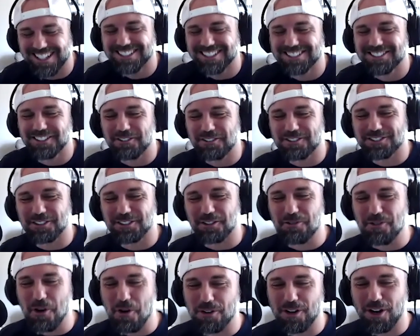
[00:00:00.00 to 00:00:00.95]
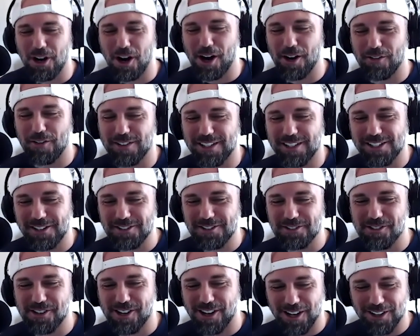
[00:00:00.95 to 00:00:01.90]
So no coffee. You don't
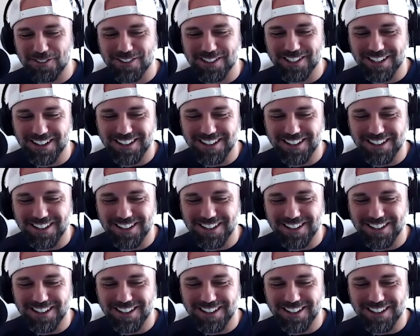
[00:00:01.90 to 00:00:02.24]
do coffee, huh?